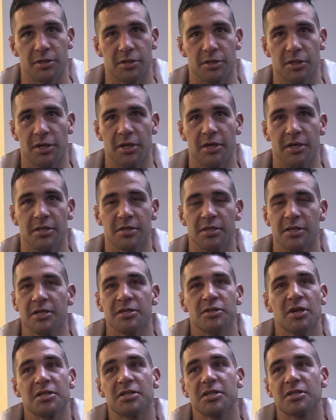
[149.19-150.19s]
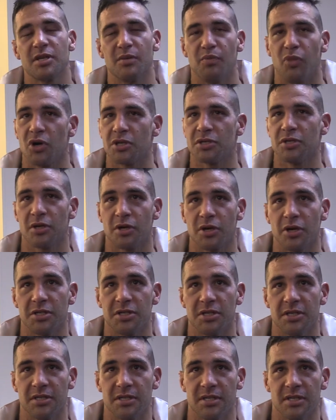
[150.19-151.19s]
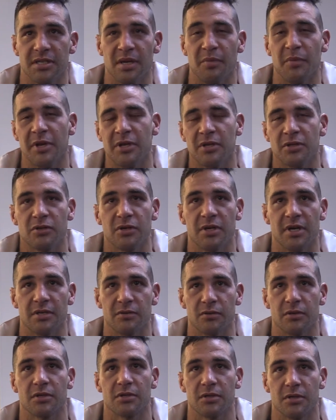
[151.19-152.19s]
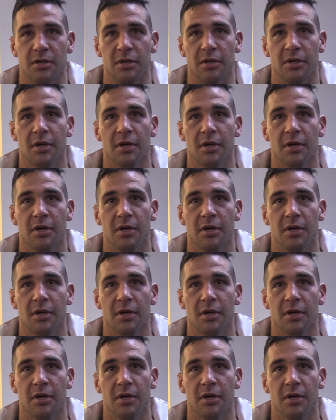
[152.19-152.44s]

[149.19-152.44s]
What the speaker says: So he's not just a boxing coach; he's a mentor as well. So